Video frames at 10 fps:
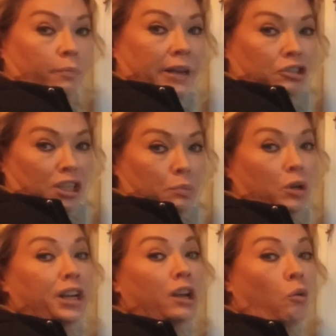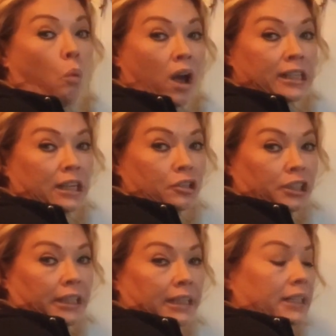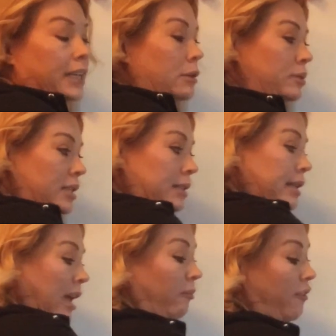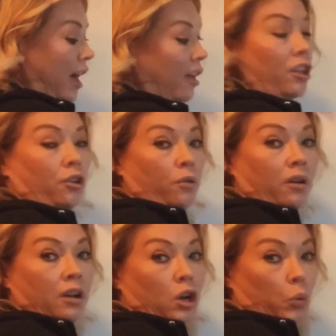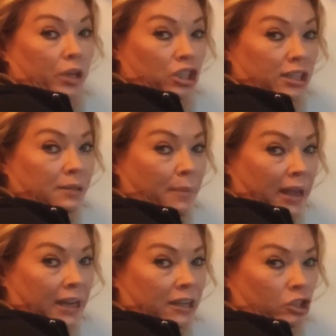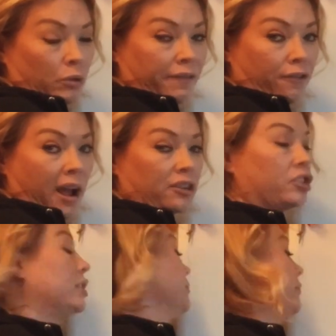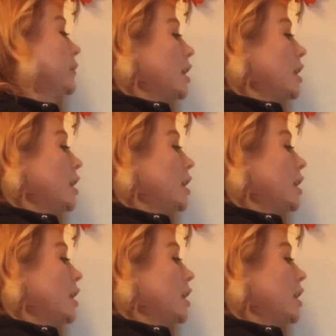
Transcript: by just putting a 1 under it. Keeps the same value. We just made it into a fraction.